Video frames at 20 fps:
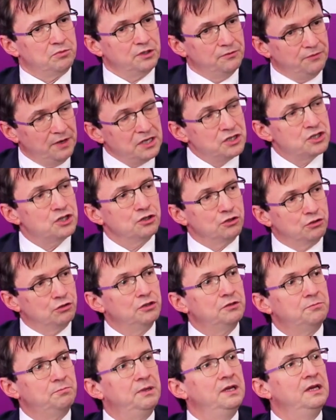Prevention
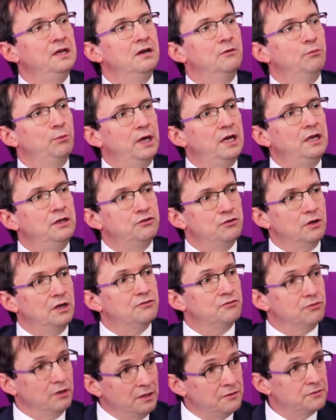could be a way to
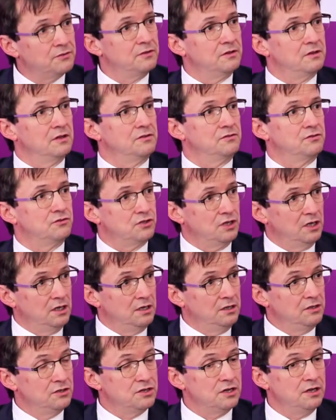address this
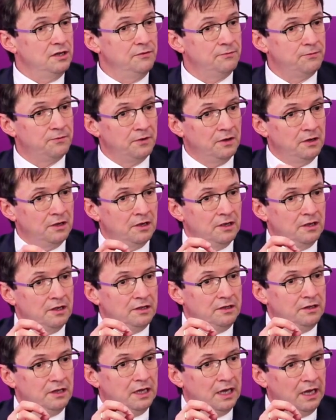challenge if
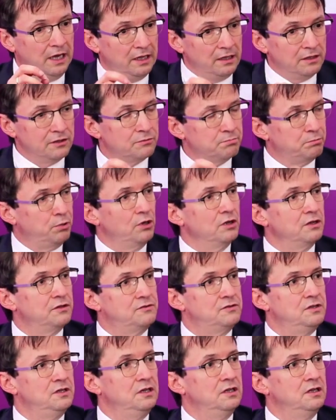the health
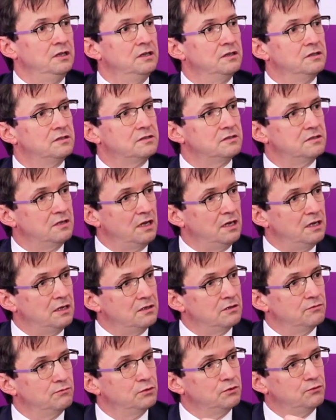policy in a
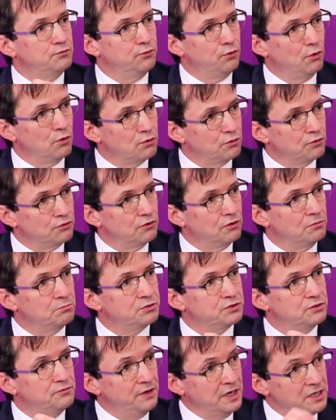state would focus on
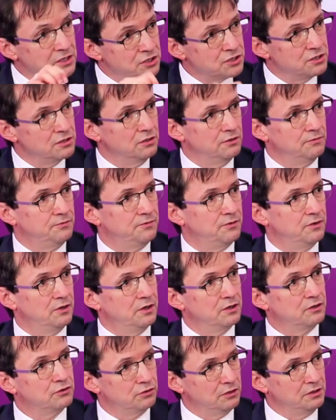prevention of
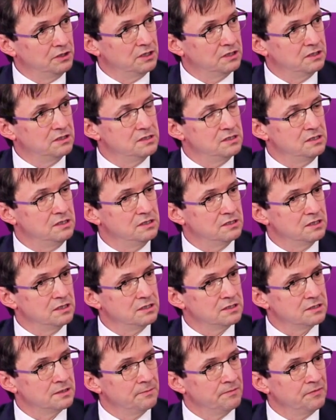chronic
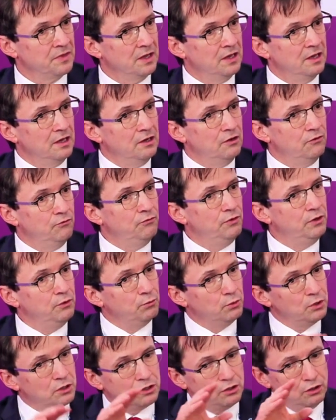diseases. We
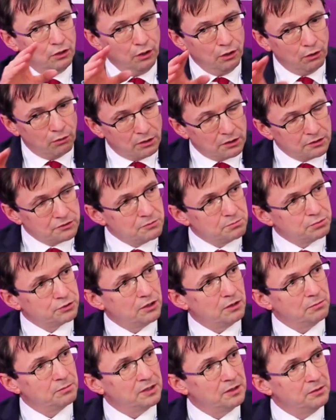would lower the
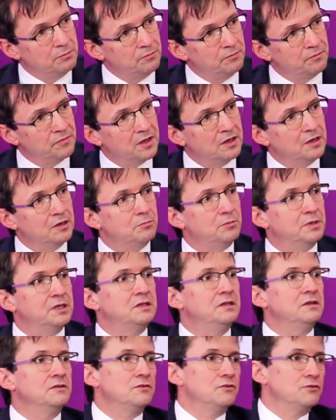problem,
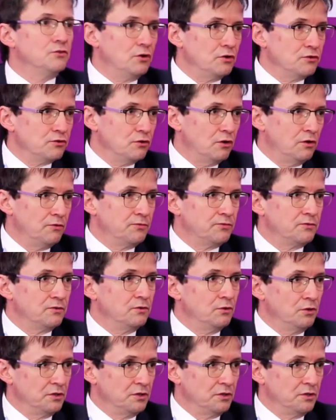but this is also often